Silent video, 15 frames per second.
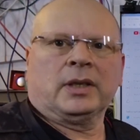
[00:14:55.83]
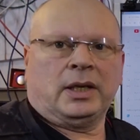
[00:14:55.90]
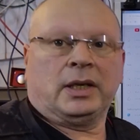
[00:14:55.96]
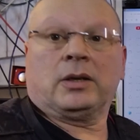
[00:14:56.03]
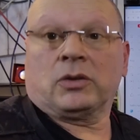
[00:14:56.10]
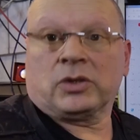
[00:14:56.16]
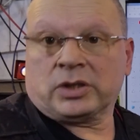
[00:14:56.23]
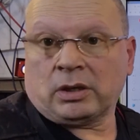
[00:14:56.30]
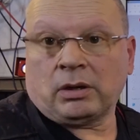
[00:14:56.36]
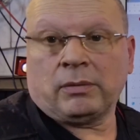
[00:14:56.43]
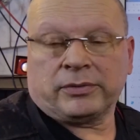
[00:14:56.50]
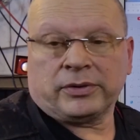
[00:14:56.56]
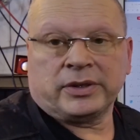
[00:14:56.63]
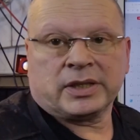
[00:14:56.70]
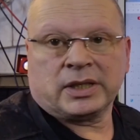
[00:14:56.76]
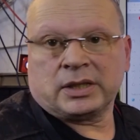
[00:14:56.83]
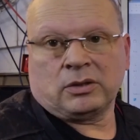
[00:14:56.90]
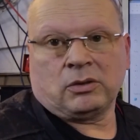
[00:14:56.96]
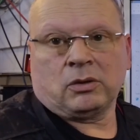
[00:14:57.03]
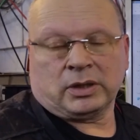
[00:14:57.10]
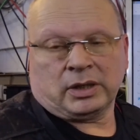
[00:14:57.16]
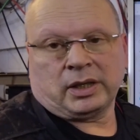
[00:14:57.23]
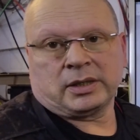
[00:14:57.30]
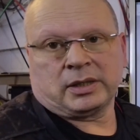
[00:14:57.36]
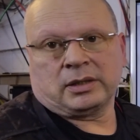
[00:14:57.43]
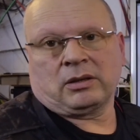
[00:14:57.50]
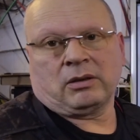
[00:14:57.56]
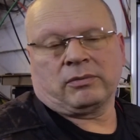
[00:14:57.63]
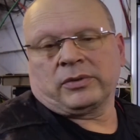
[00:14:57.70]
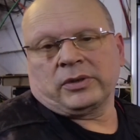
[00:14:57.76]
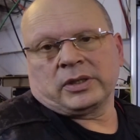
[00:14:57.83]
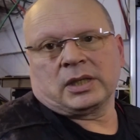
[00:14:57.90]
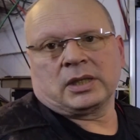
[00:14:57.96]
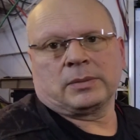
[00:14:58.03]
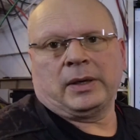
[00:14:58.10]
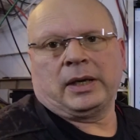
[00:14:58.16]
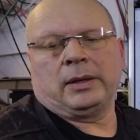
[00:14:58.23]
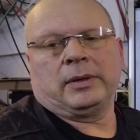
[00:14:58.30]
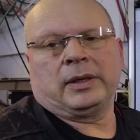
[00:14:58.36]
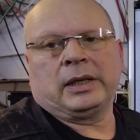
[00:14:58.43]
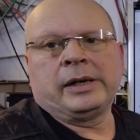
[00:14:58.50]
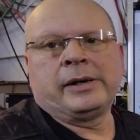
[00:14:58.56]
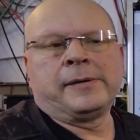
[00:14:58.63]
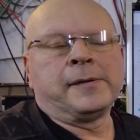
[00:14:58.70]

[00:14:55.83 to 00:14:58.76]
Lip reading: He goes to conferences and organises the conferences, maybe.